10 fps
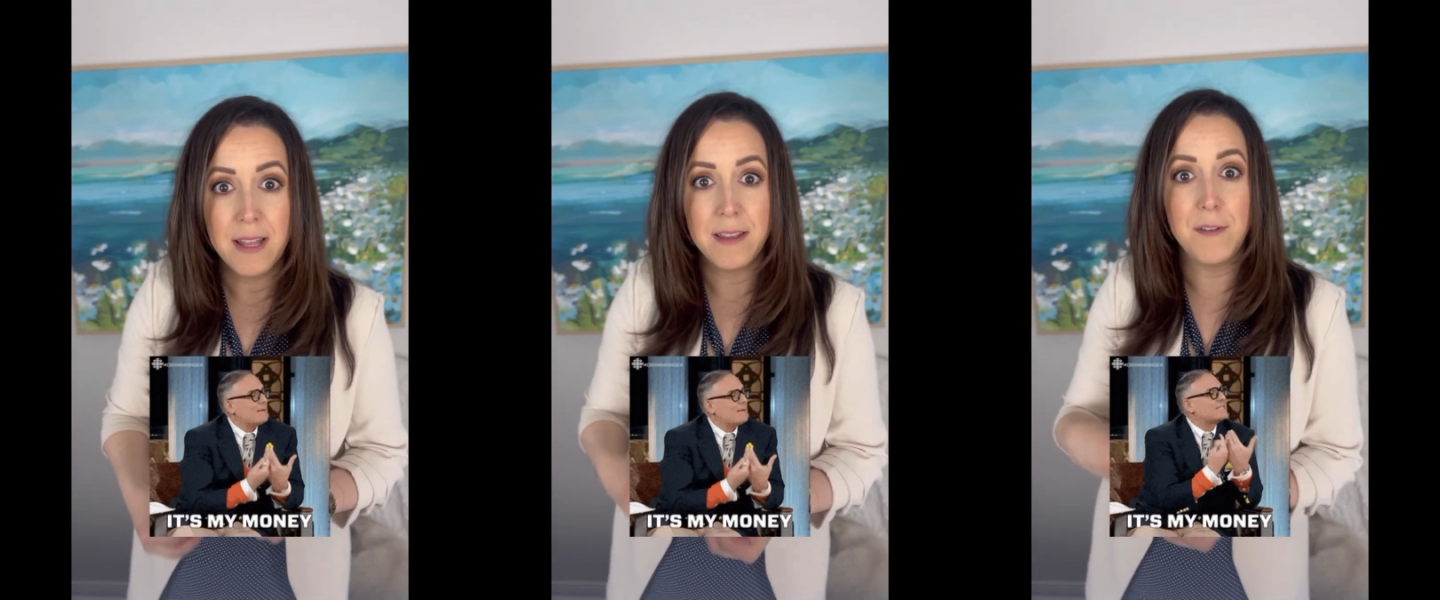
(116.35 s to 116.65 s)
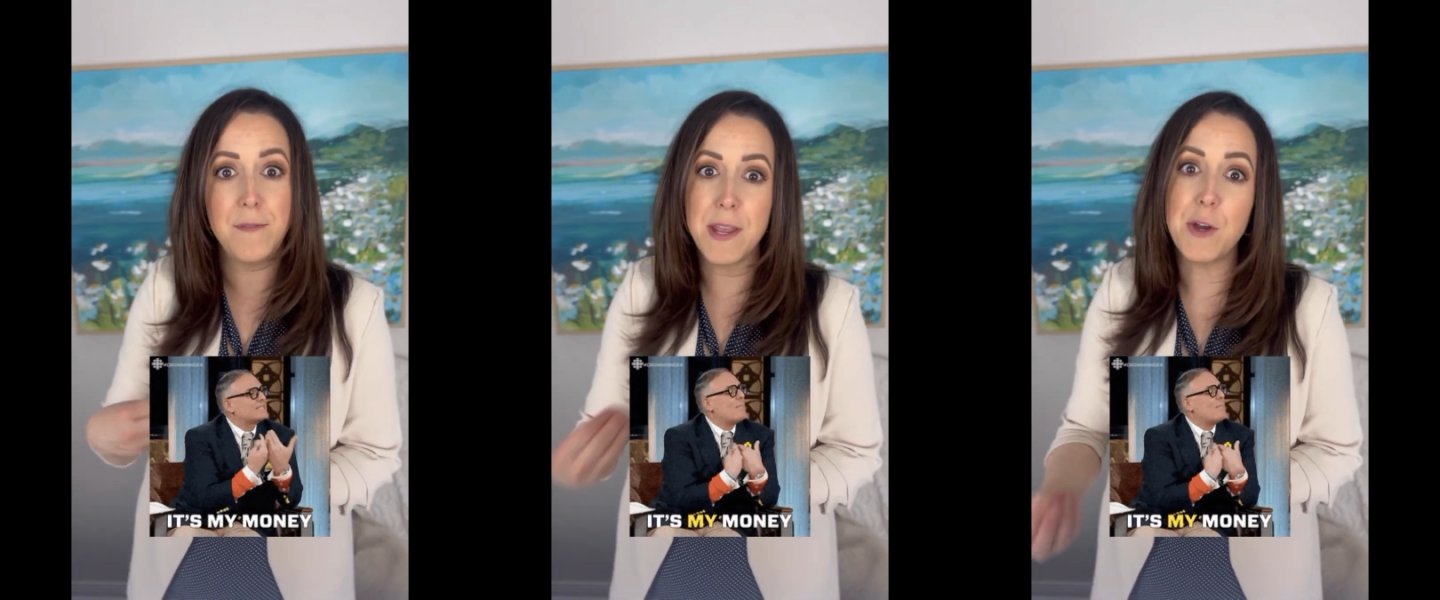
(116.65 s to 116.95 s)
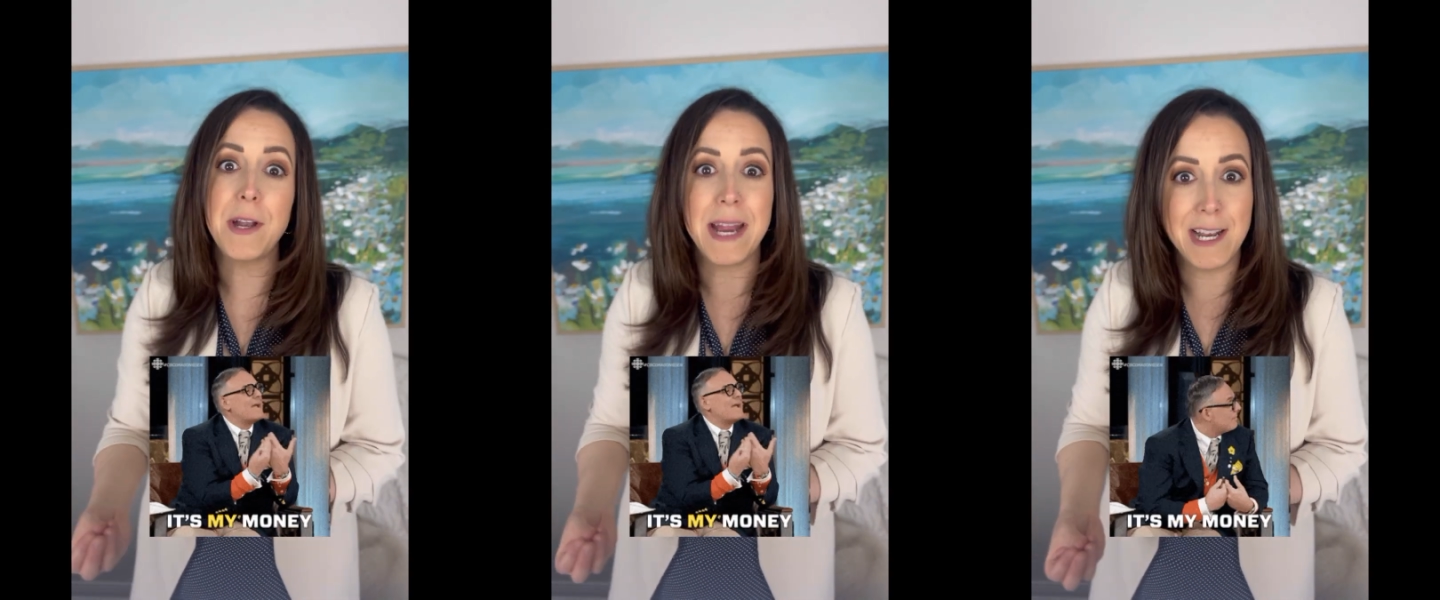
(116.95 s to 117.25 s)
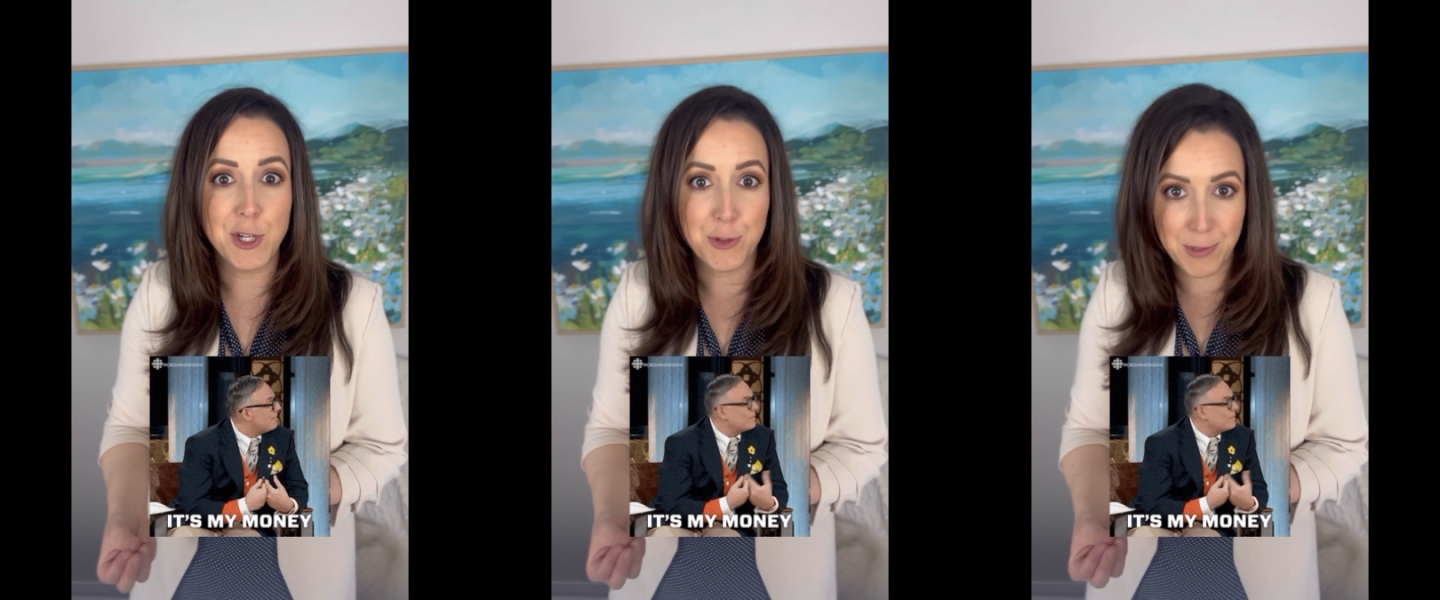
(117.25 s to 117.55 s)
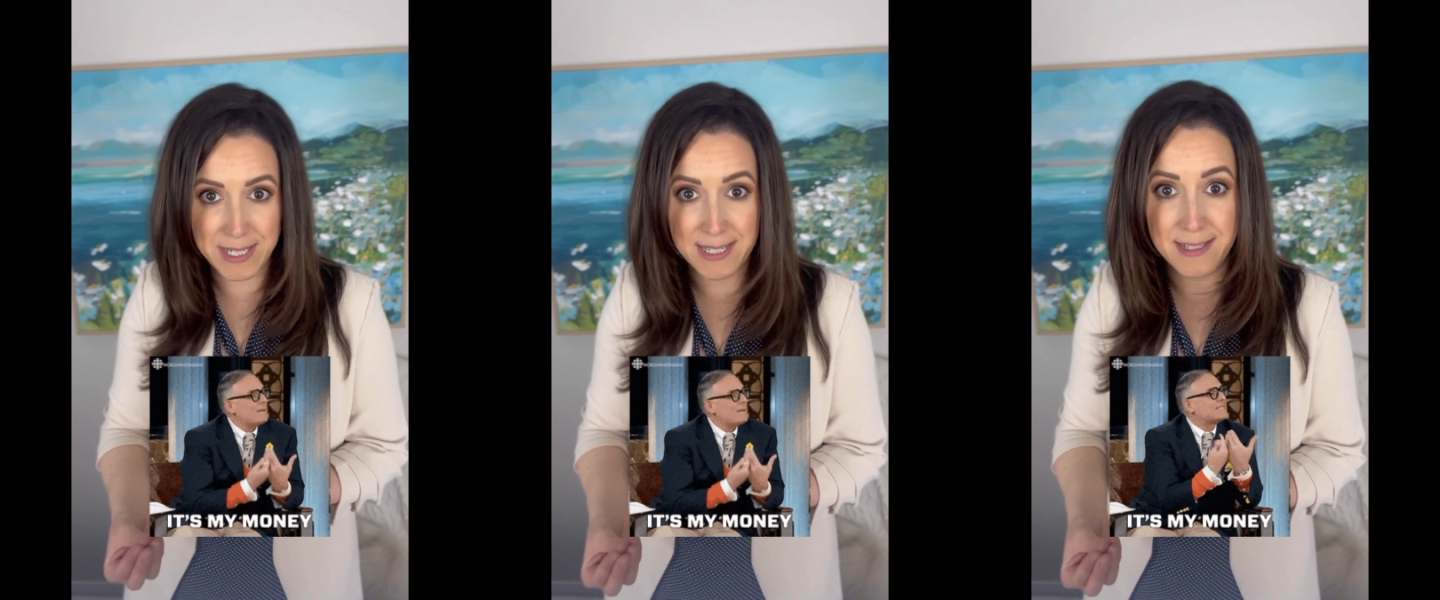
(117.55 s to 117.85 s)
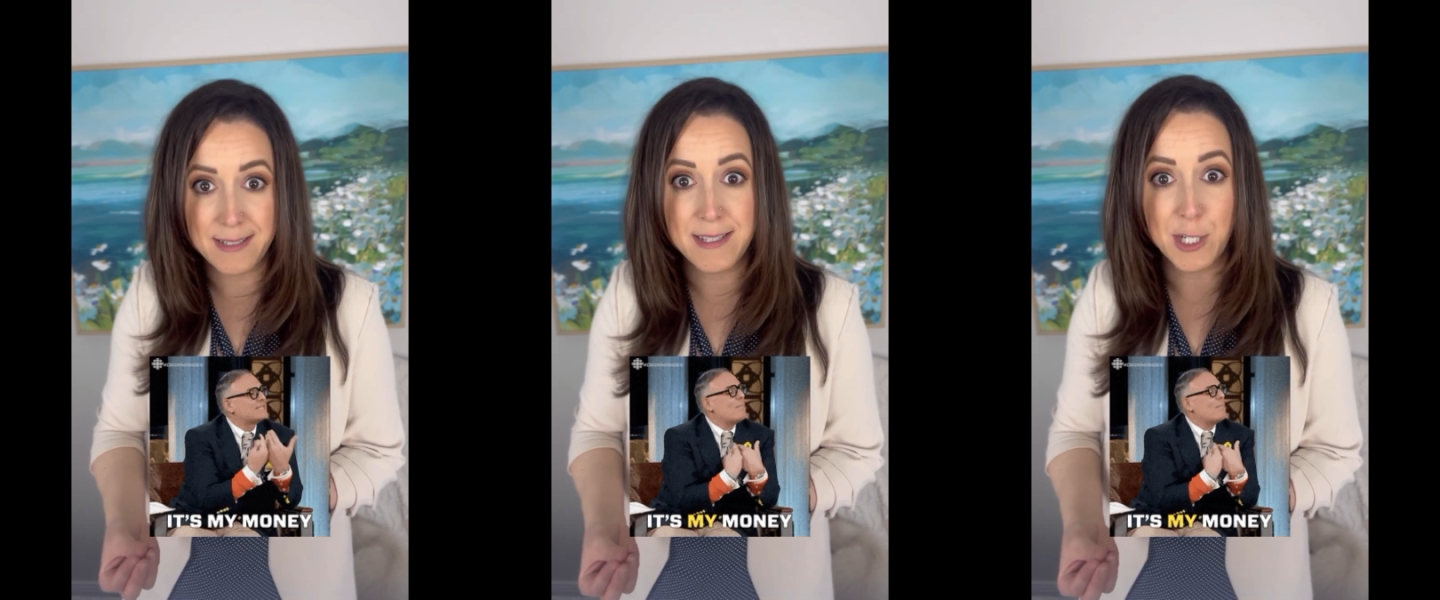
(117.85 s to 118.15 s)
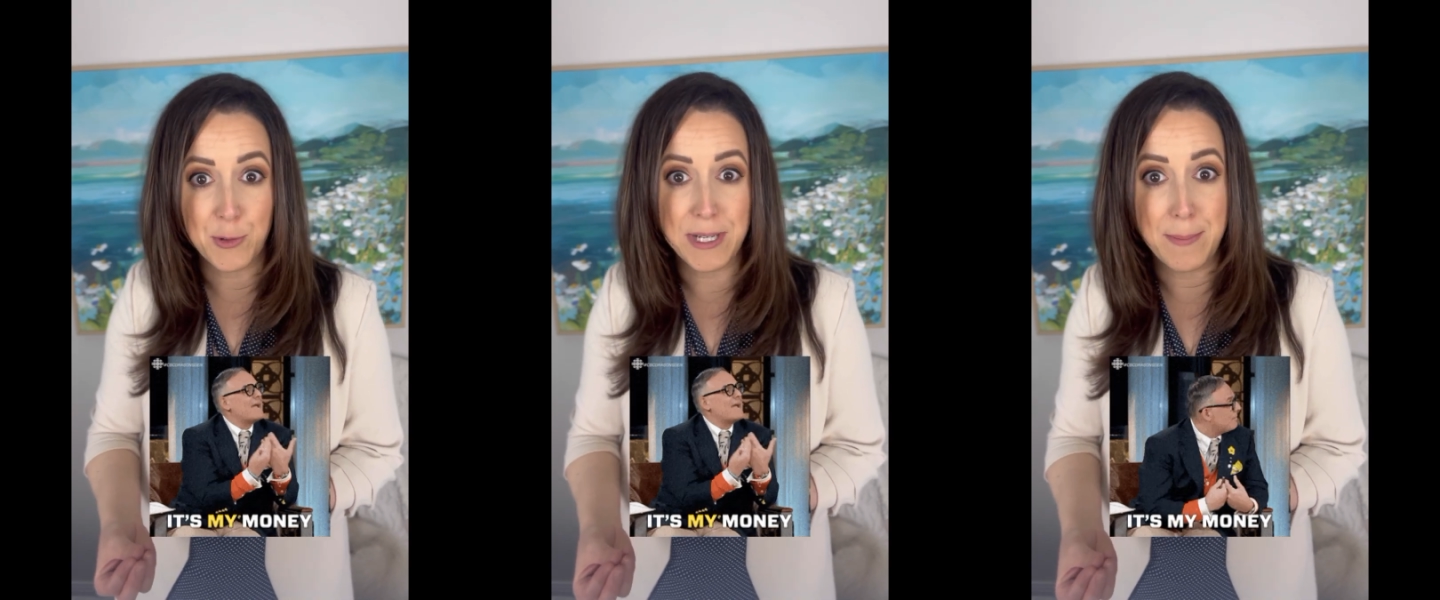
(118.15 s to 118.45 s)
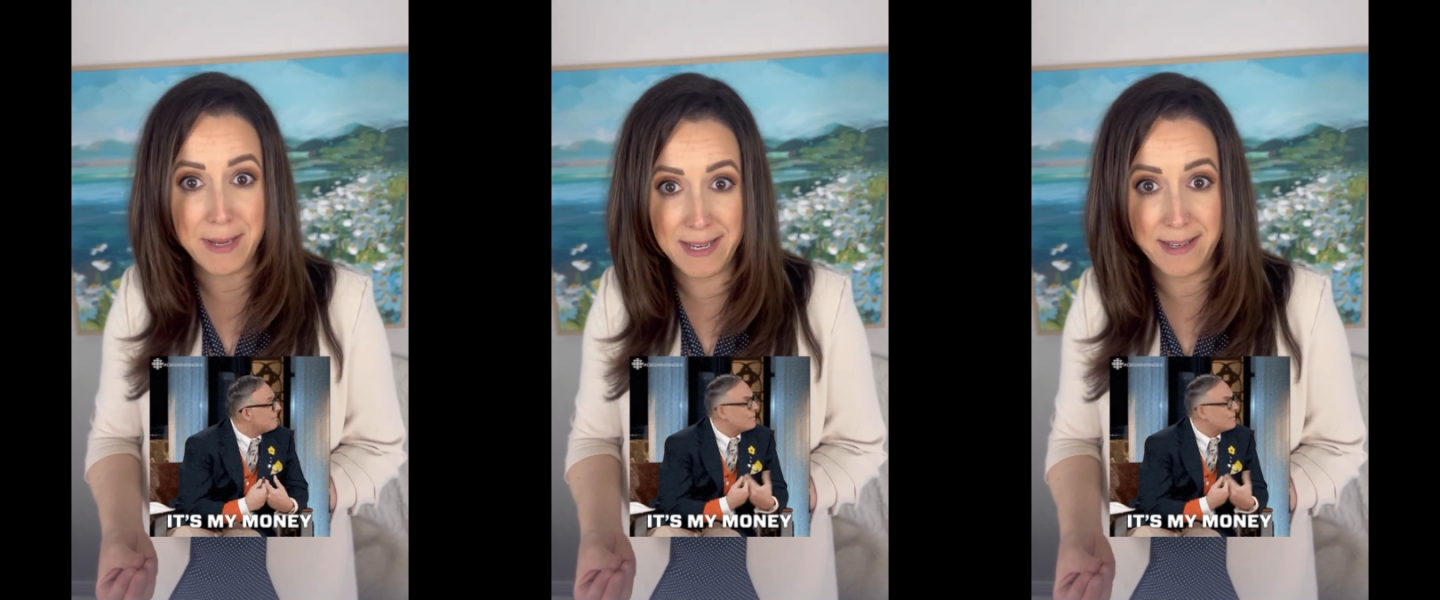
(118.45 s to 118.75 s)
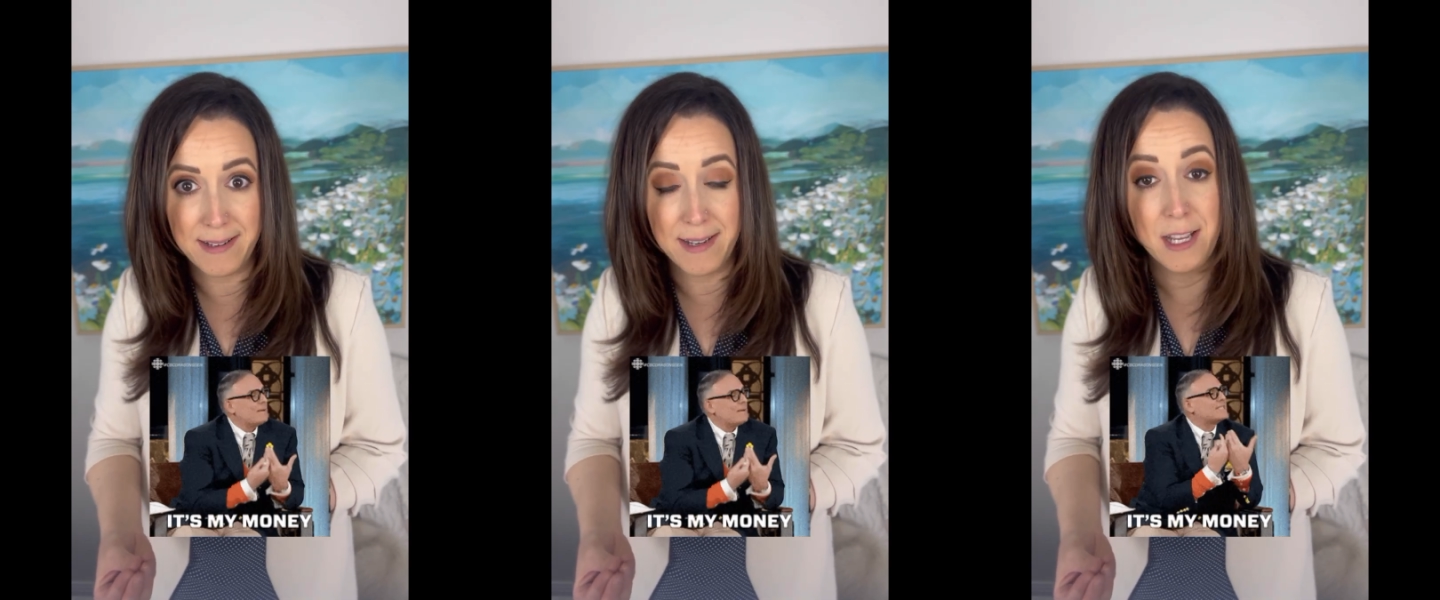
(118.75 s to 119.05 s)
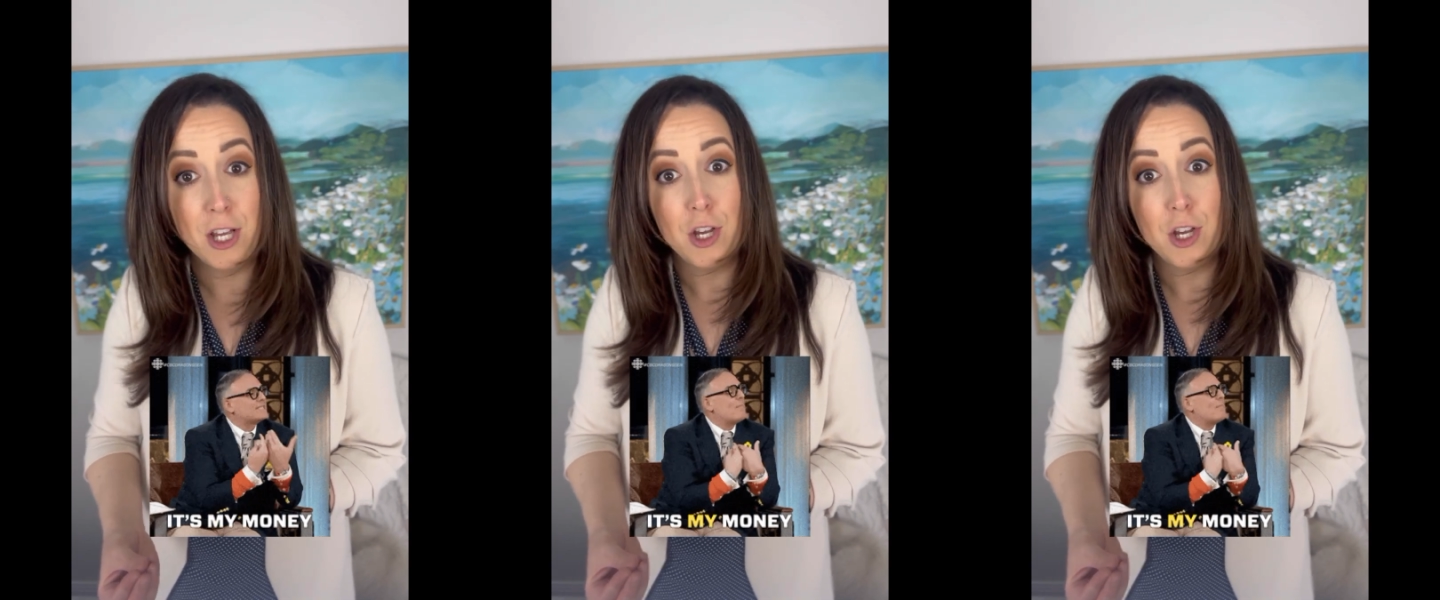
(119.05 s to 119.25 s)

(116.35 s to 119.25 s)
the fear and greed to creep in.